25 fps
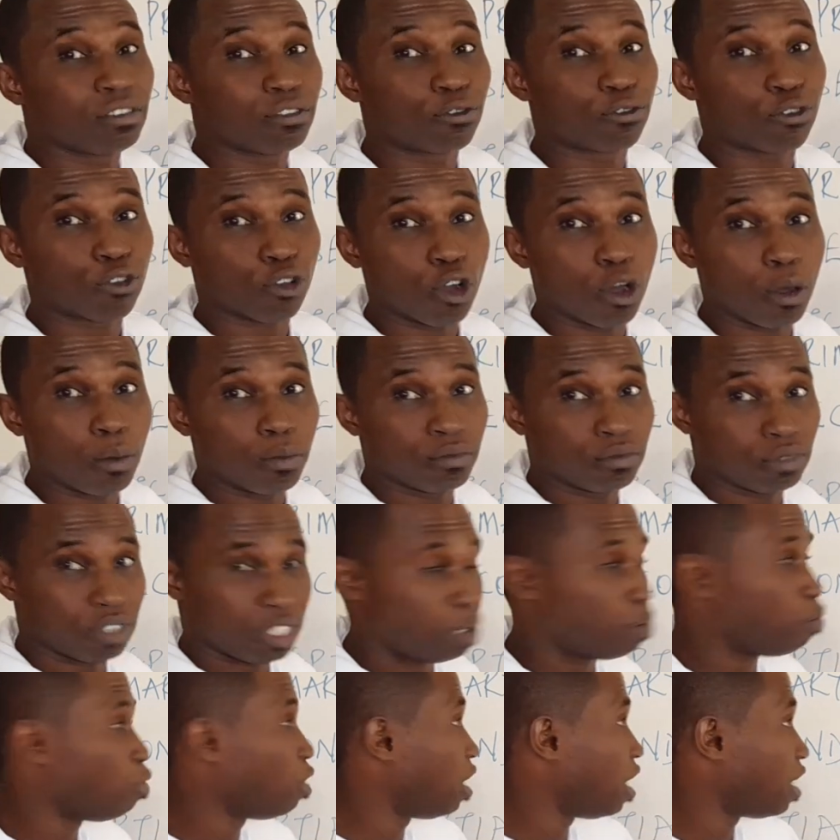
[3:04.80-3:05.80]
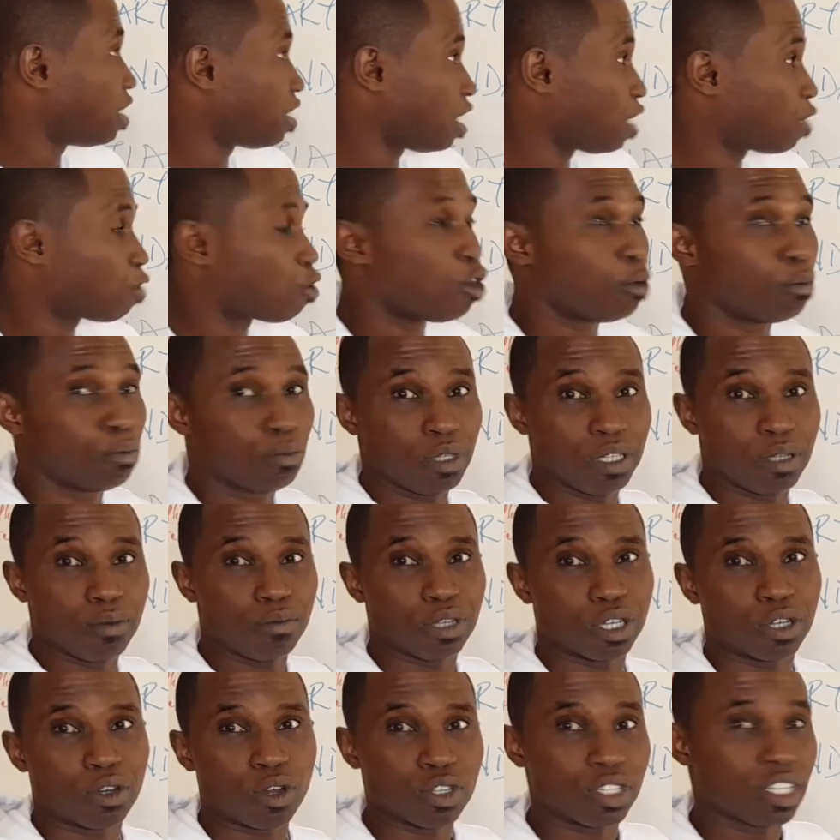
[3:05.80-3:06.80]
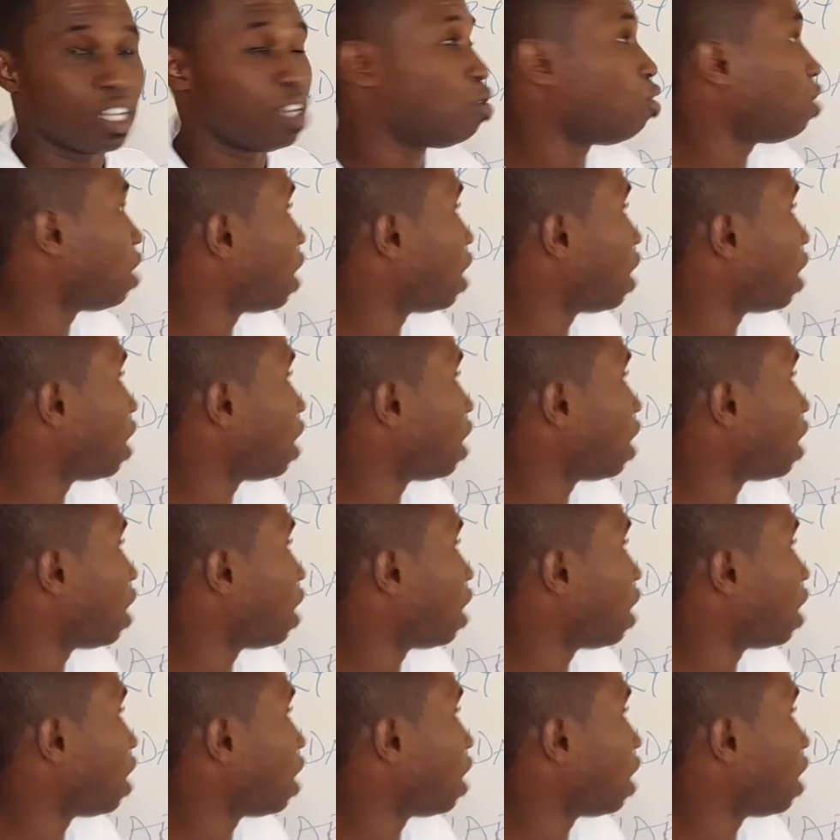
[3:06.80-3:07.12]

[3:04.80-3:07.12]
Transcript: from the real estate company because they know